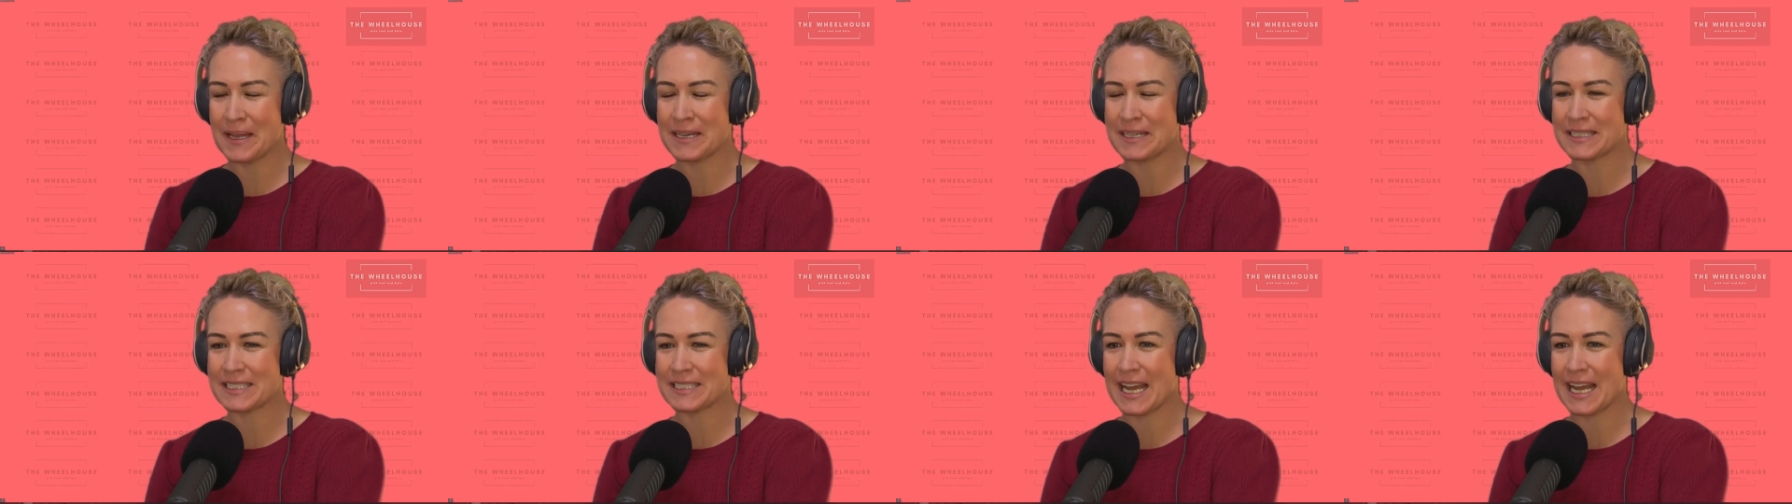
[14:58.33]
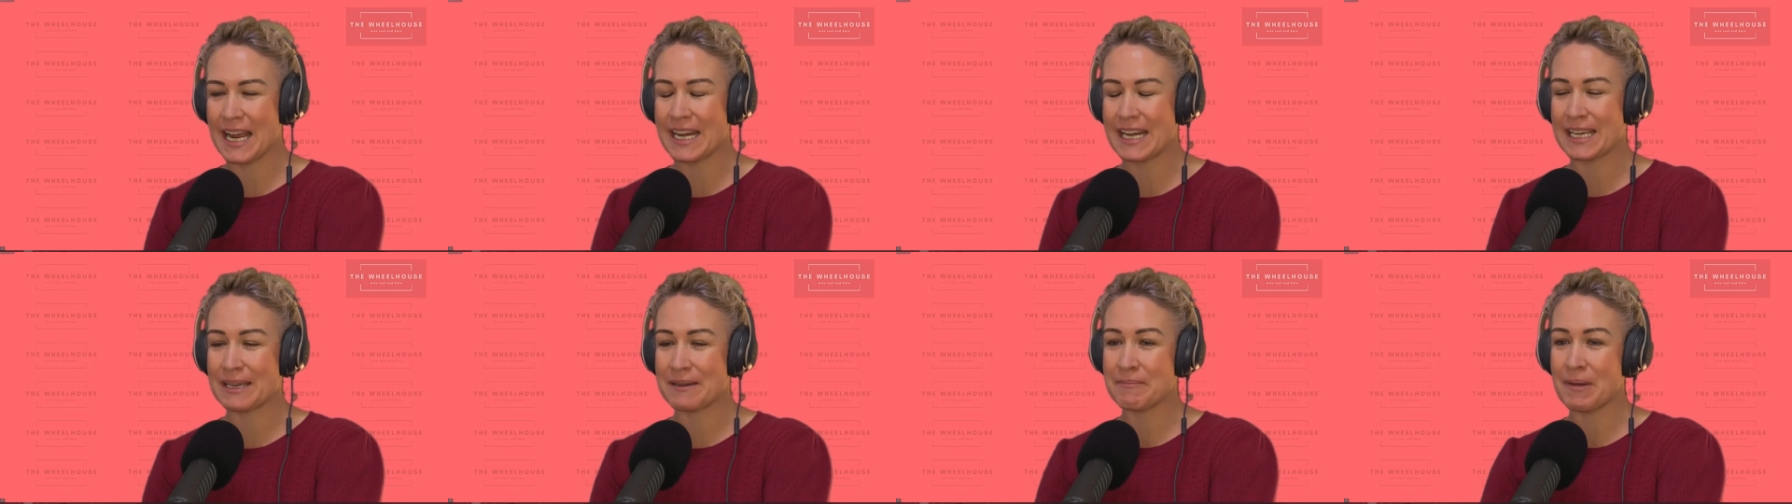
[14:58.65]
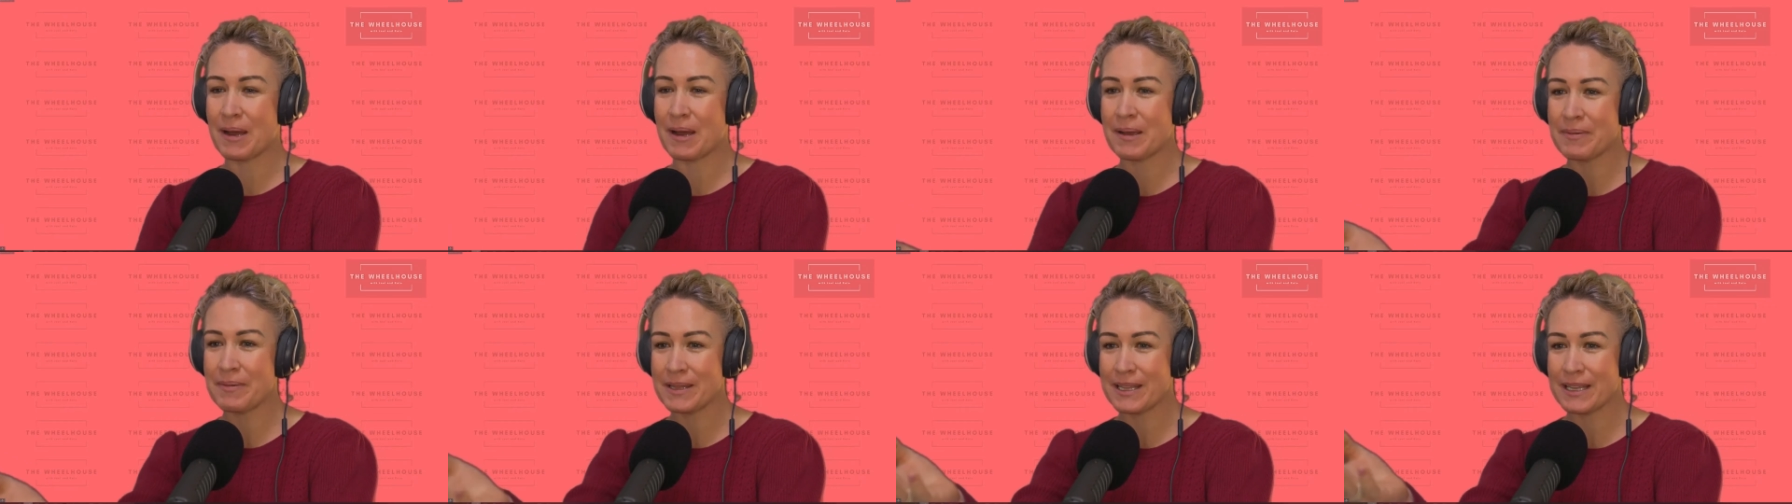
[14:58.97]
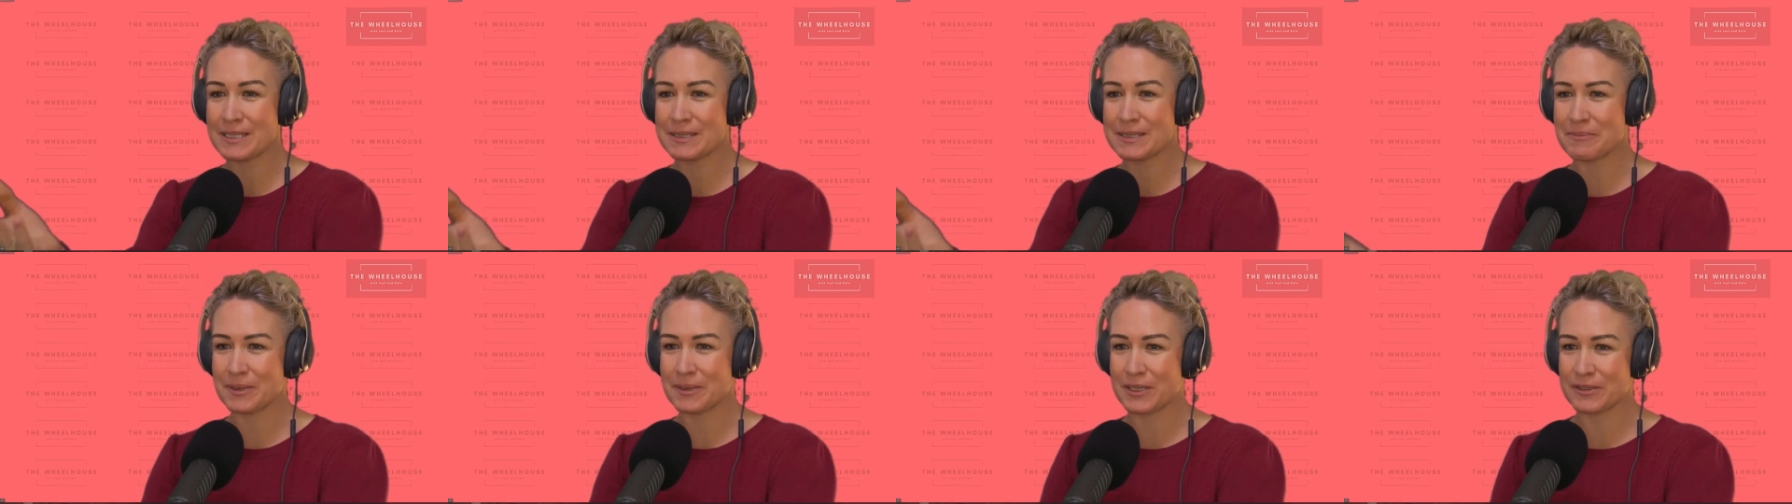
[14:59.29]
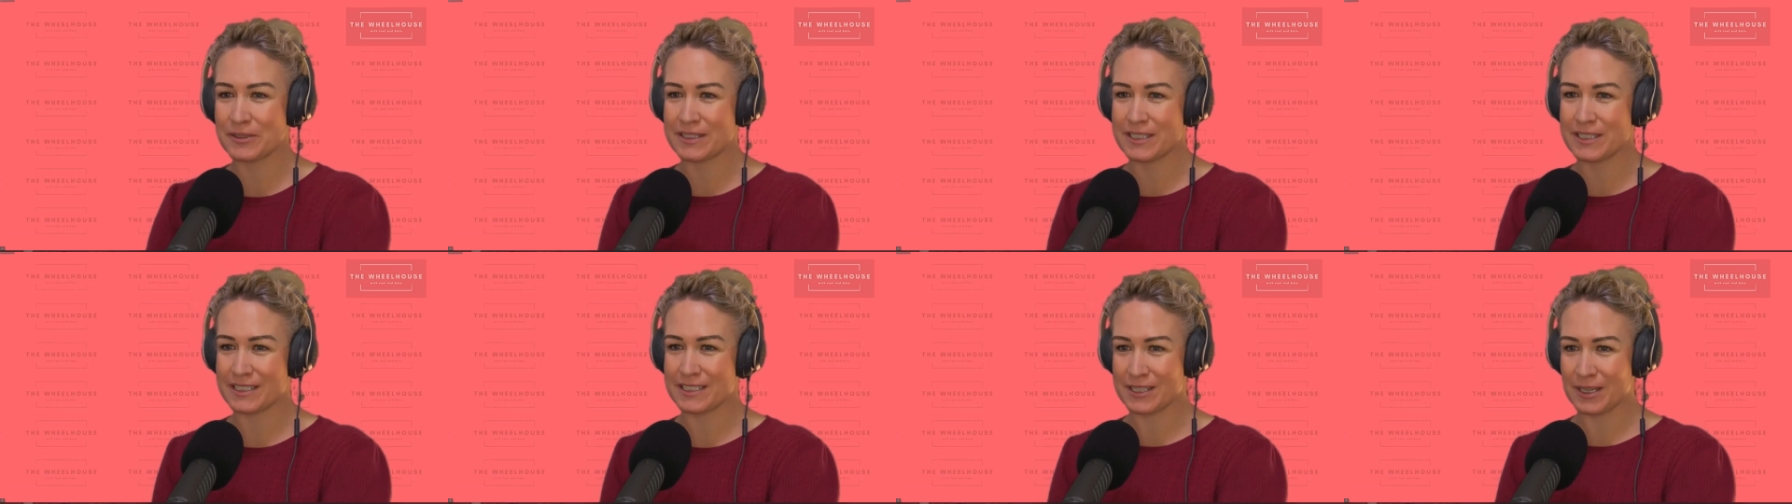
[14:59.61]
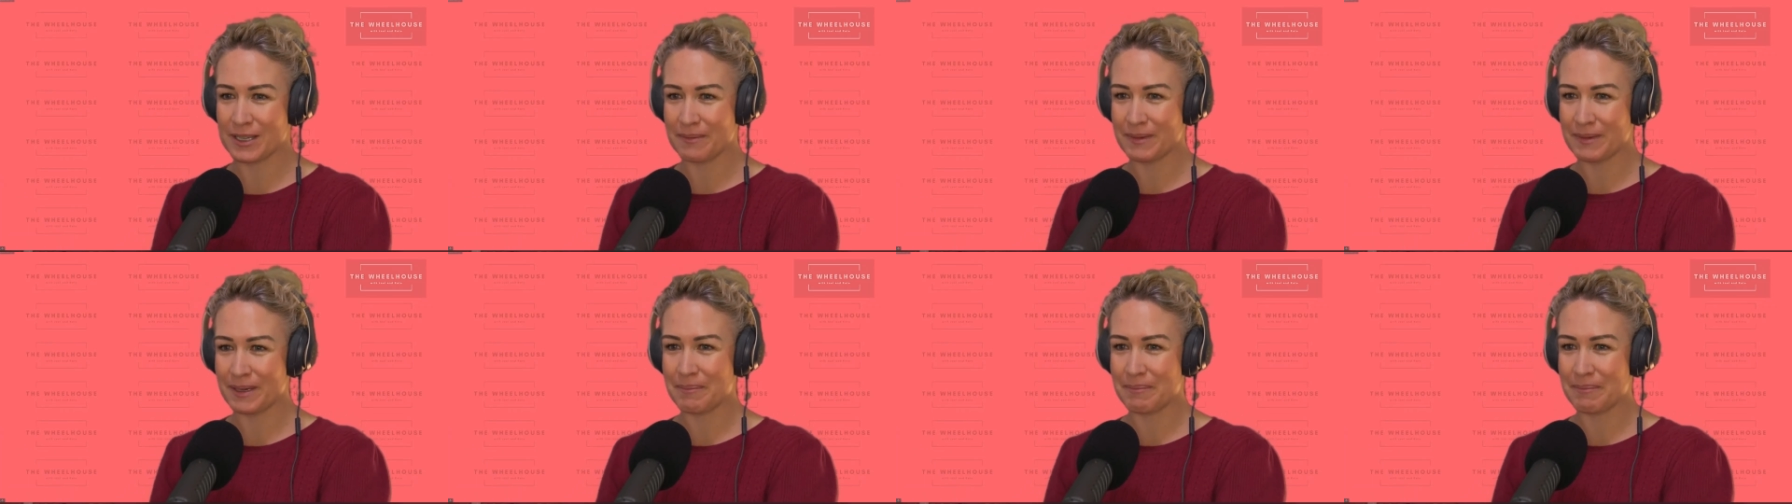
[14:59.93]
entertaining and maybe that's because there's
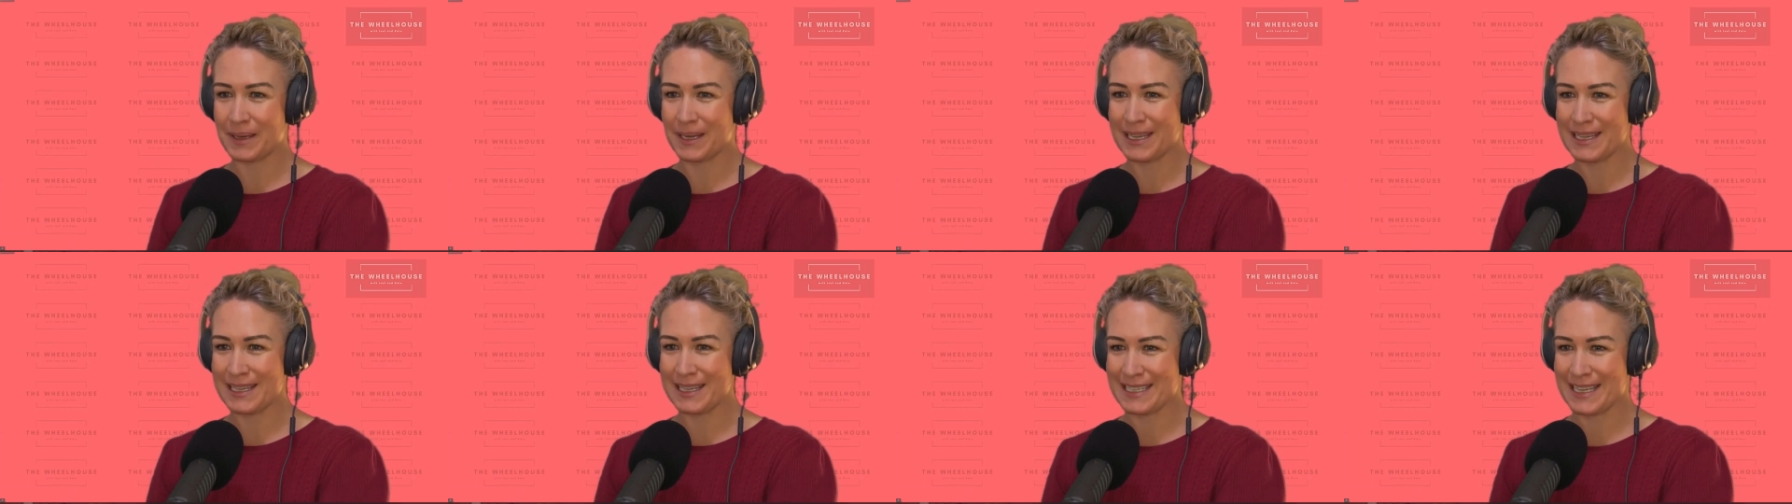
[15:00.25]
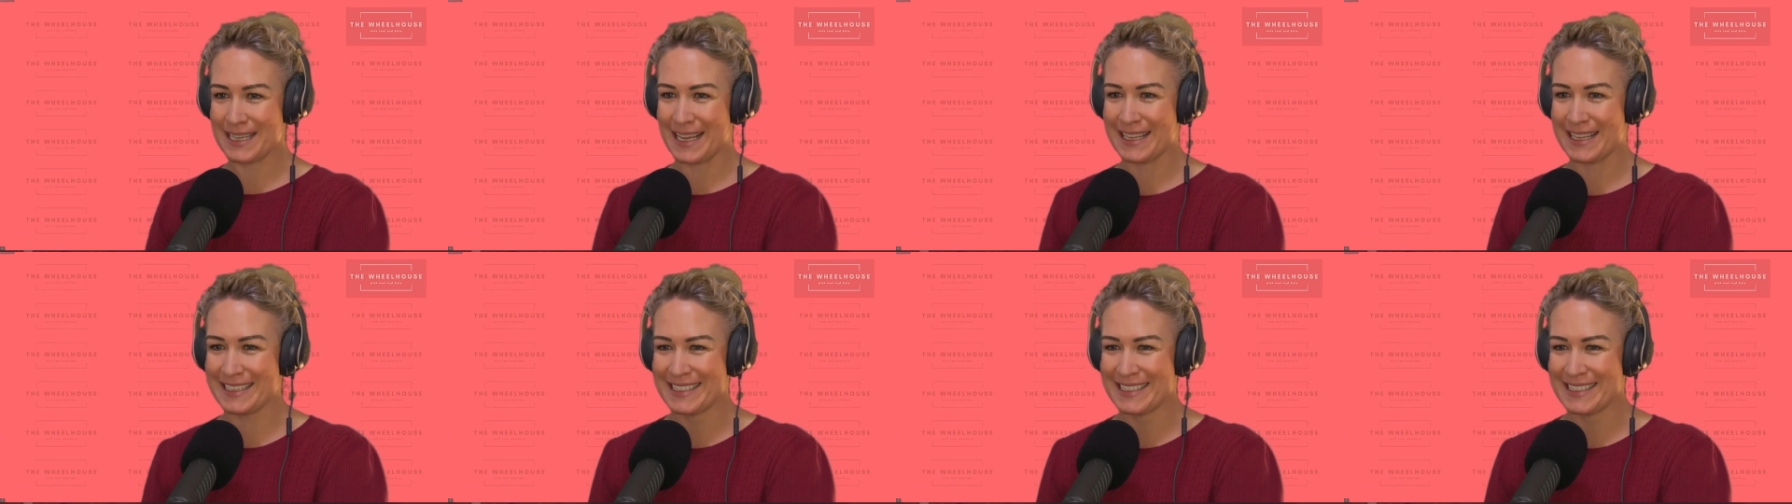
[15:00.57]
so many beer